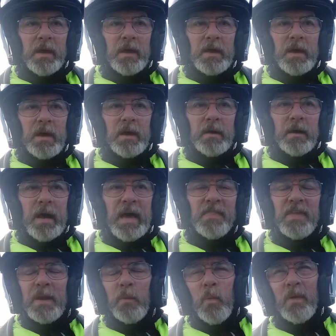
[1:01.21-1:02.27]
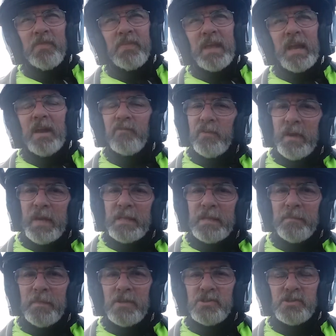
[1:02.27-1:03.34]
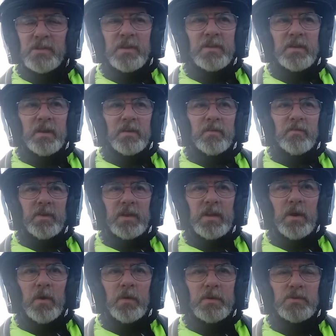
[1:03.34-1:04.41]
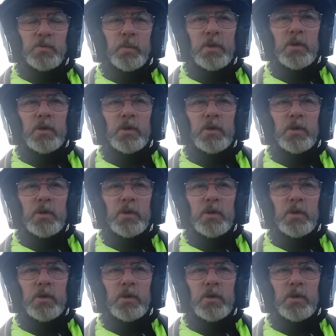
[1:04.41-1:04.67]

Uh, I think one thing I forgot to mention in the other video is when